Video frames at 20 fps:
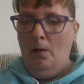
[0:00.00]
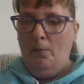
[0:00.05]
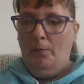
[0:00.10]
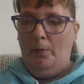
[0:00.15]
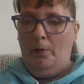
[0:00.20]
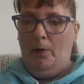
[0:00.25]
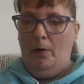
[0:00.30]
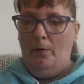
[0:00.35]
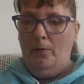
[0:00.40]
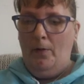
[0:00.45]

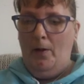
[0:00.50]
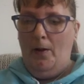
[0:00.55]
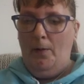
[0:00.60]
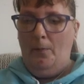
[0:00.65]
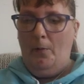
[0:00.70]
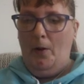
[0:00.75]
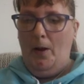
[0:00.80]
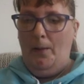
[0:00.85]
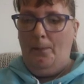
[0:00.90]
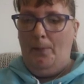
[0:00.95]
but on their
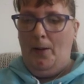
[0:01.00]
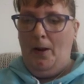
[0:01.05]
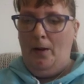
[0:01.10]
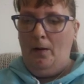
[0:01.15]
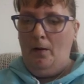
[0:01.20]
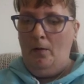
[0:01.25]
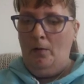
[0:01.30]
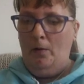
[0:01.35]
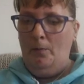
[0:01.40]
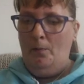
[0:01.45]
way
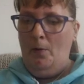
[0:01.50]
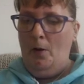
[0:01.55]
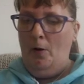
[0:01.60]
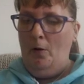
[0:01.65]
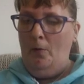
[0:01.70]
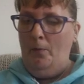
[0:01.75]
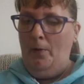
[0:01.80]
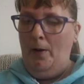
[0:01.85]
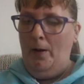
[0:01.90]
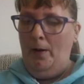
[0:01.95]
back on the
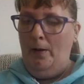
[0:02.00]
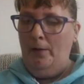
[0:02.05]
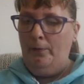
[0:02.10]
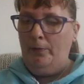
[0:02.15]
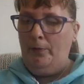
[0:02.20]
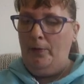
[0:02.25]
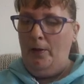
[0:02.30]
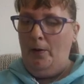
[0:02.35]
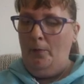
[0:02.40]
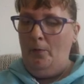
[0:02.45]
motorway
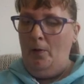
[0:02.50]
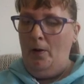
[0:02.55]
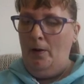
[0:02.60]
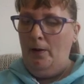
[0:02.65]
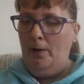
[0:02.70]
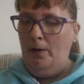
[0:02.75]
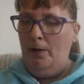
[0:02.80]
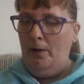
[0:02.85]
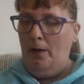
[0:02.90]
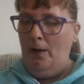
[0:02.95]
they were
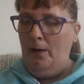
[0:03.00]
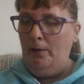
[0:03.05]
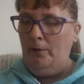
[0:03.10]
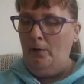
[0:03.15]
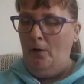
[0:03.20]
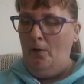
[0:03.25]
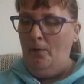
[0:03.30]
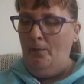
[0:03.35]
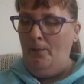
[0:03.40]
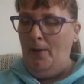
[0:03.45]
hit
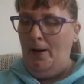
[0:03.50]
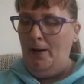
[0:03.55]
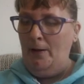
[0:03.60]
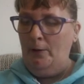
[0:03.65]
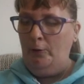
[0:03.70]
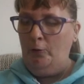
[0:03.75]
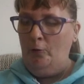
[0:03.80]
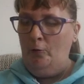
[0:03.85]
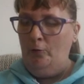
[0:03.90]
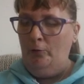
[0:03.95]
head-on by
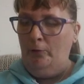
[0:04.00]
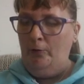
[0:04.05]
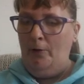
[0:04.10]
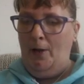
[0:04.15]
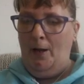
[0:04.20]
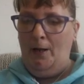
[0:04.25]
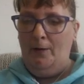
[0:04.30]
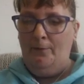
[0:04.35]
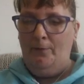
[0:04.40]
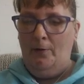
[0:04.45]
a drunk
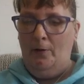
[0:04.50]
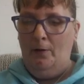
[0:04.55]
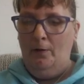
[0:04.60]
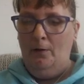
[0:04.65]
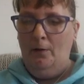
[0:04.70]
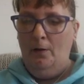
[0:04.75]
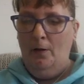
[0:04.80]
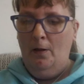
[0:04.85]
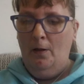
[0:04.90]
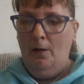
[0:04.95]

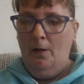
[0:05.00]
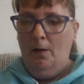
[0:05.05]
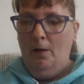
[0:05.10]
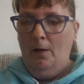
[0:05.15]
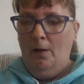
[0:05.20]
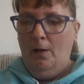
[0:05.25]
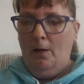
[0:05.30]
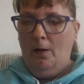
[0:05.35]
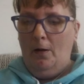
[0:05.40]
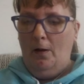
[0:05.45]
driver.
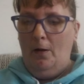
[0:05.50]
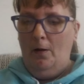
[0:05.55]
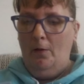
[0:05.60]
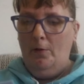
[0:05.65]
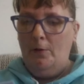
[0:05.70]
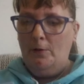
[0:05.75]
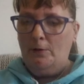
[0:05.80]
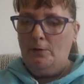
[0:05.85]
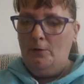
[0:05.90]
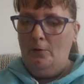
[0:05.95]

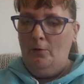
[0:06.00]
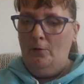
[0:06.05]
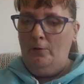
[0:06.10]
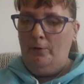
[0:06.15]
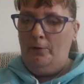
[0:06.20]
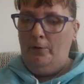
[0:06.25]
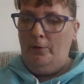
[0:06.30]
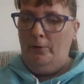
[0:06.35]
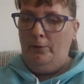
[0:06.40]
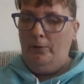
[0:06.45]
All the
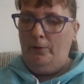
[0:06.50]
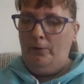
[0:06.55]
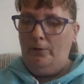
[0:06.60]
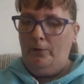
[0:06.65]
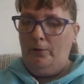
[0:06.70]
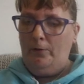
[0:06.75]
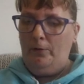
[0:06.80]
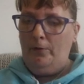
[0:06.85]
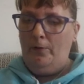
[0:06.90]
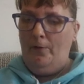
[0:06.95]
children
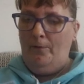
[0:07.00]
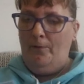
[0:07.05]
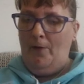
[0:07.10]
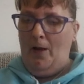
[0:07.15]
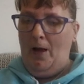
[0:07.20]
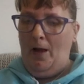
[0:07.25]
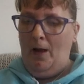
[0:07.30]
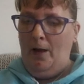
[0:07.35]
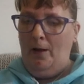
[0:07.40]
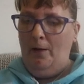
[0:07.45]

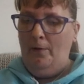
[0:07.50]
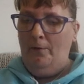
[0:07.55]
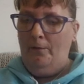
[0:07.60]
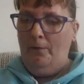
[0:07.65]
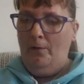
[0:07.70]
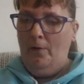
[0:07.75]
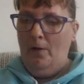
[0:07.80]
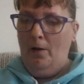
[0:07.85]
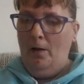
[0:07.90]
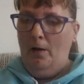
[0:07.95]
survive,
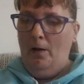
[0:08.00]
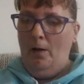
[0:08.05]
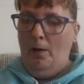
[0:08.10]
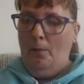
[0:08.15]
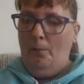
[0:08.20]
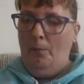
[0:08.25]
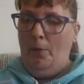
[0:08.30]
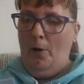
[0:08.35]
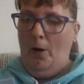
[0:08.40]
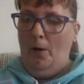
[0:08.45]

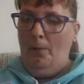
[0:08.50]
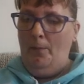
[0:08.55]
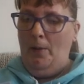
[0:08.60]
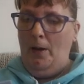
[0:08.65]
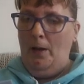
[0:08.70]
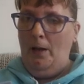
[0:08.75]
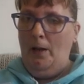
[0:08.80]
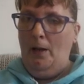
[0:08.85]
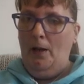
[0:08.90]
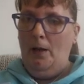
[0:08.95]
but
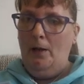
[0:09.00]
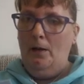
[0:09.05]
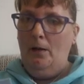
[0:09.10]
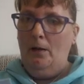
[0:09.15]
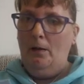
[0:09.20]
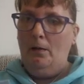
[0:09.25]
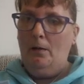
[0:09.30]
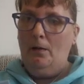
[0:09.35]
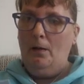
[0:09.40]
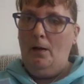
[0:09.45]

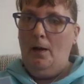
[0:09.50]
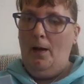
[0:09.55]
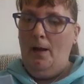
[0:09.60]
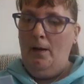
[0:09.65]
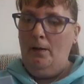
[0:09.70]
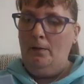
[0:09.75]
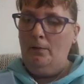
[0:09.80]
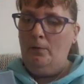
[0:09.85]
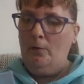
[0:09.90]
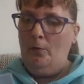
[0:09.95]
Amelia
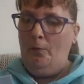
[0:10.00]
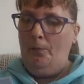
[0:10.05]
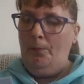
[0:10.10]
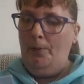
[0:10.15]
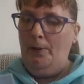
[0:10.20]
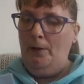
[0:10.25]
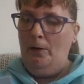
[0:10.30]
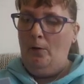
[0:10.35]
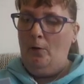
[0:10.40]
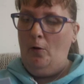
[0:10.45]
ends
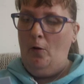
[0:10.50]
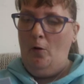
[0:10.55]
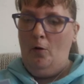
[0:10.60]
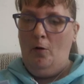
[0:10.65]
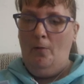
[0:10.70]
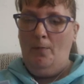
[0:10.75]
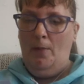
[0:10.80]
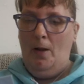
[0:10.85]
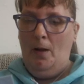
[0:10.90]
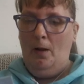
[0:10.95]
up in a
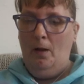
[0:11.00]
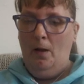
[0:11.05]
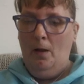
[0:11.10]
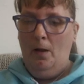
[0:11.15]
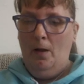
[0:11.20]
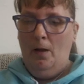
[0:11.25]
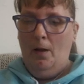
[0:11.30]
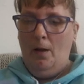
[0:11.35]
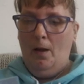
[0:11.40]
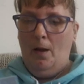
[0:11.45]
coma,
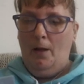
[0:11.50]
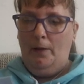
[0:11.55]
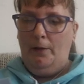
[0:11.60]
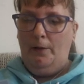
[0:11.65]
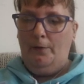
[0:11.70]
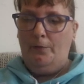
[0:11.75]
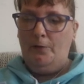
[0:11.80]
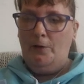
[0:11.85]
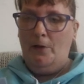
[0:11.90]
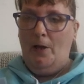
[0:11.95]
and
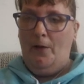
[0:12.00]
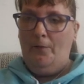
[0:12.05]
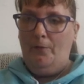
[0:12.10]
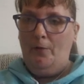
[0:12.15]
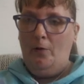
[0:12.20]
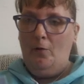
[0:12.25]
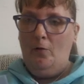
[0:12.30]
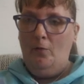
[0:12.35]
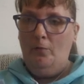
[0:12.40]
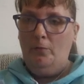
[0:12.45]
if she
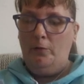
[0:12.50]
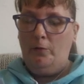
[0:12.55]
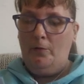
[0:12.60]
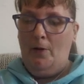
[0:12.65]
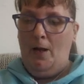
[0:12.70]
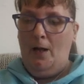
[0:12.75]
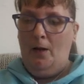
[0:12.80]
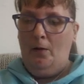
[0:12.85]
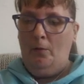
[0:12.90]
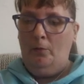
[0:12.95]
ever comes
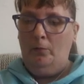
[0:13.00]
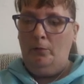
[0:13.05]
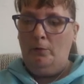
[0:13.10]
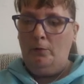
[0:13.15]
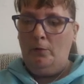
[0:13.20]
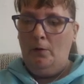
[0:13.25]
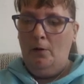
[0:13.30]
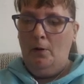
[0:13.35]
round,